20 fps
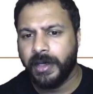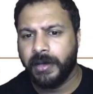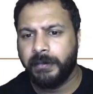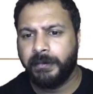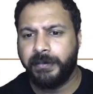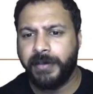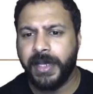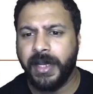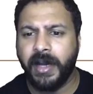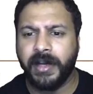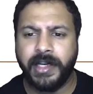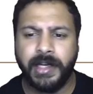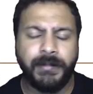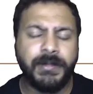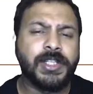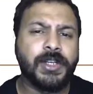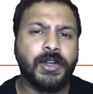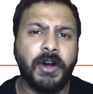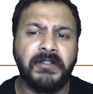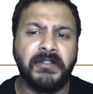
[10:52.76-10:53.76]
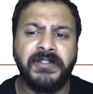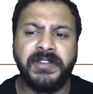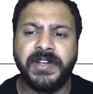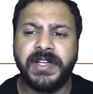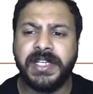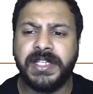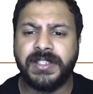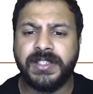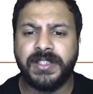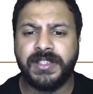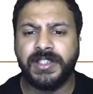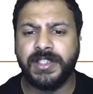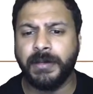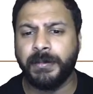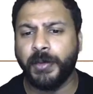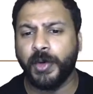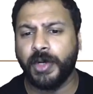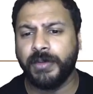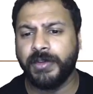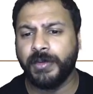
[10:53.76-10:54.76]
Peer agreements are often reached in
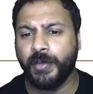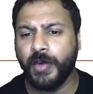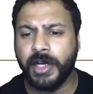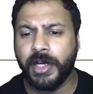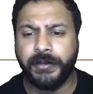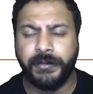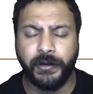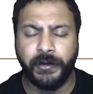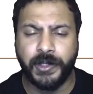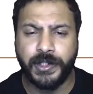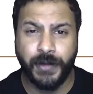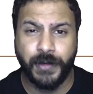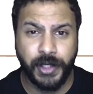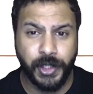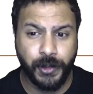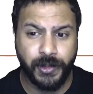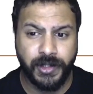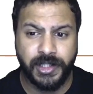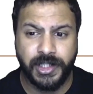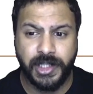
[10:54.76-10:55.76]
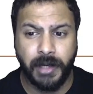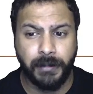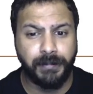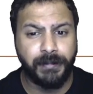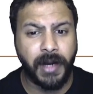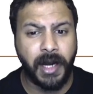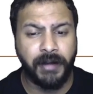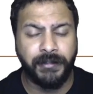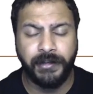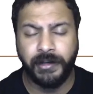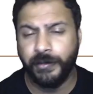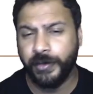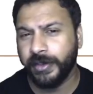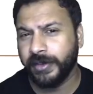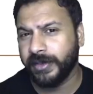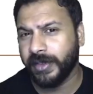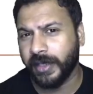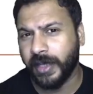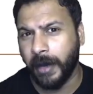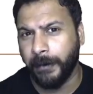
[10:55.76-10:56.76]
support of the workforce when unions are powerful
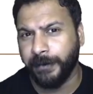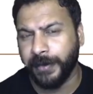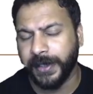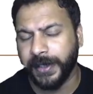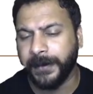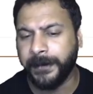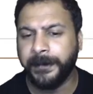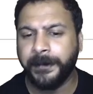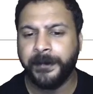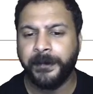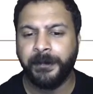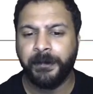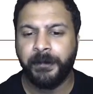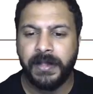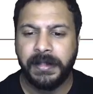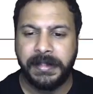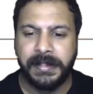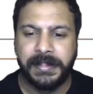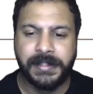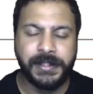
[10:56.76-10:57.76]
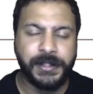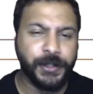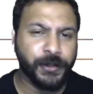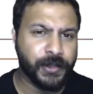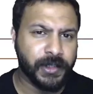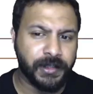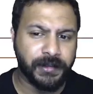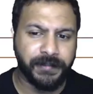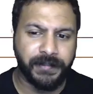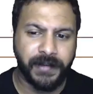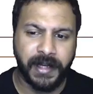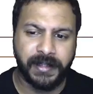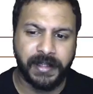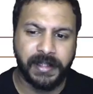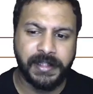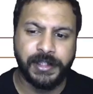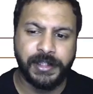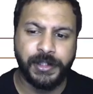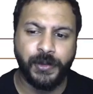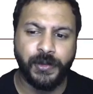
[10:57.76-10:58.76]
within the company. This is due to the fact
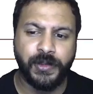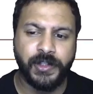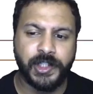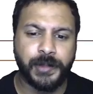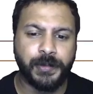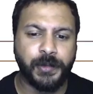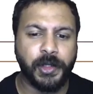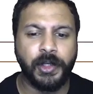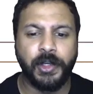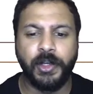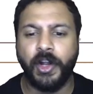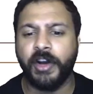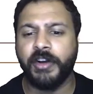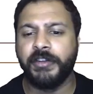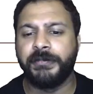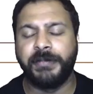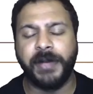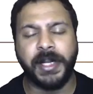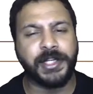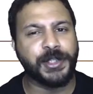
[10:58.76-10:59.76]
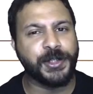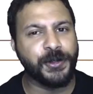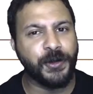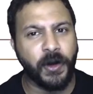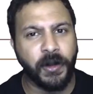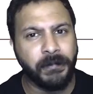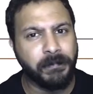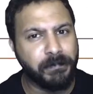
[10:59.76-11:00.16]
that these unions put a lot of pressure on